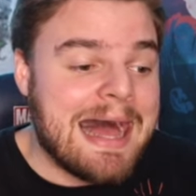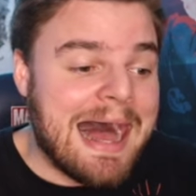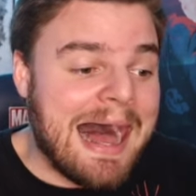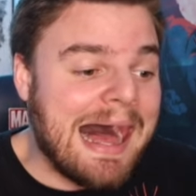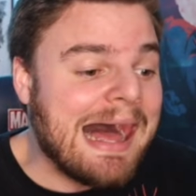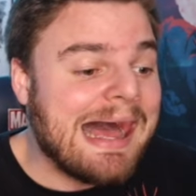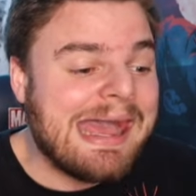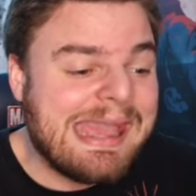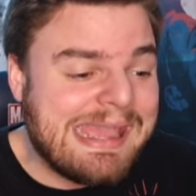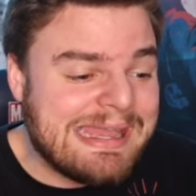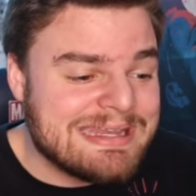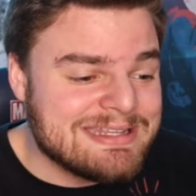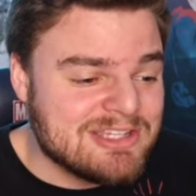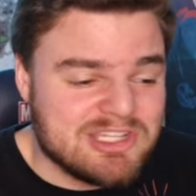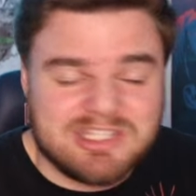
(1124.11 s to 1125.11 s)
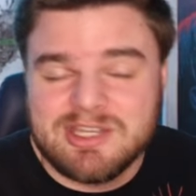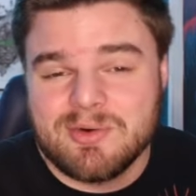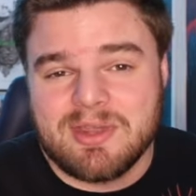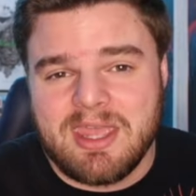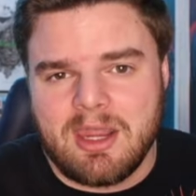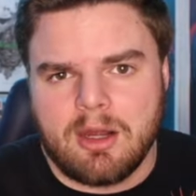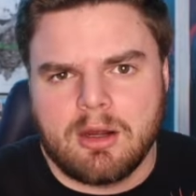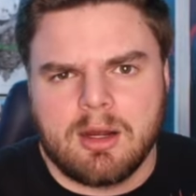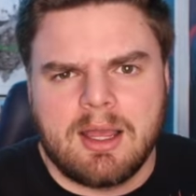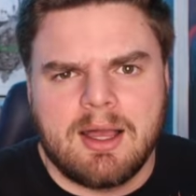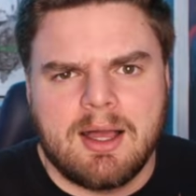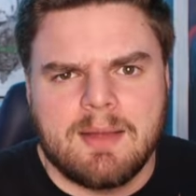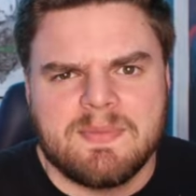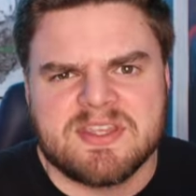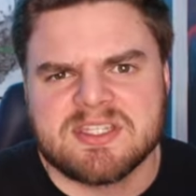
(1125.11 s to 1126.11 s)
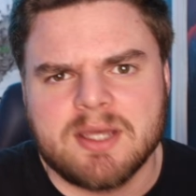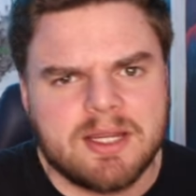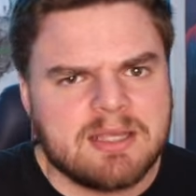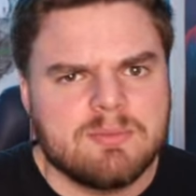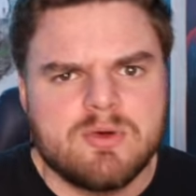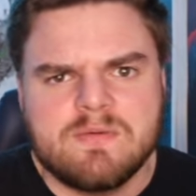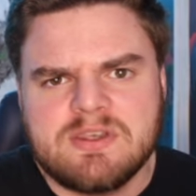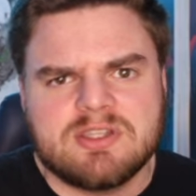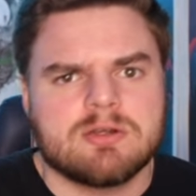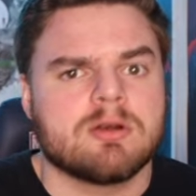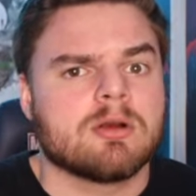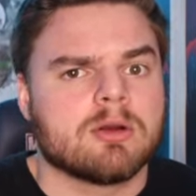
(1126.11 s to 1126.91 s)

I just don't care. The Sonic movies